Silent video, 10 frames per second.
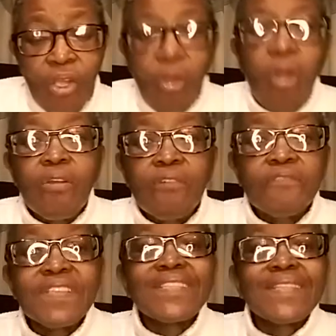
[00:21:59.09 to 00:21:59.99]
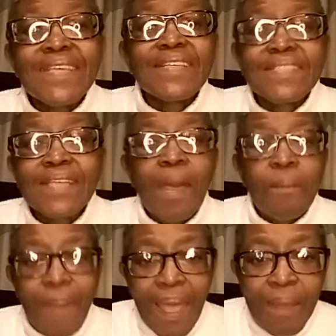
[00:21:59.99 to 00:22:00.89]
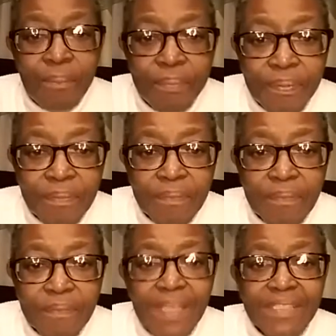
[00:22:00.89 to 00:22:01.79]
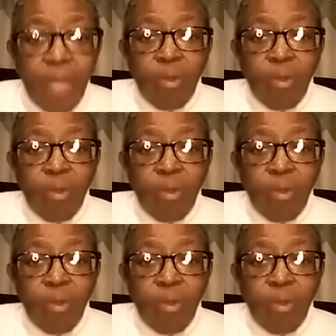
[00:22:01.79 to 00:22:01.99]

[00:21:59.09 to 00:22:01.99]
All of these things come up that I